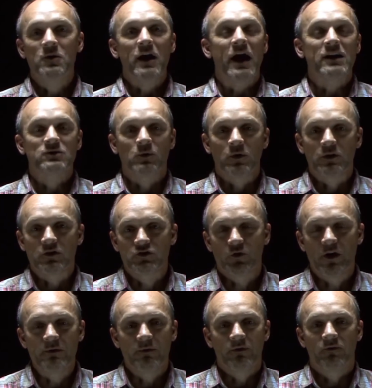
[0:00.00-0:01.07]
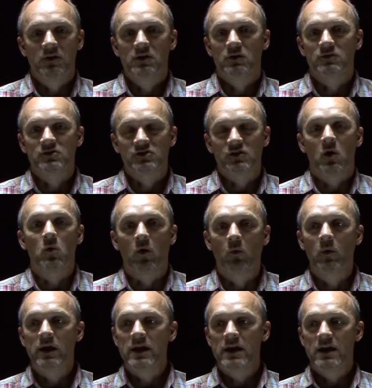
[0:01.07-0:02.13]
guys were in the treatment field, so are
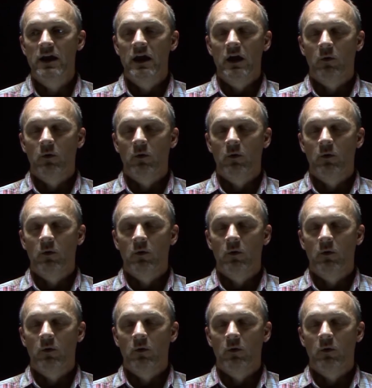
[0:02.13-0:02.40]
we.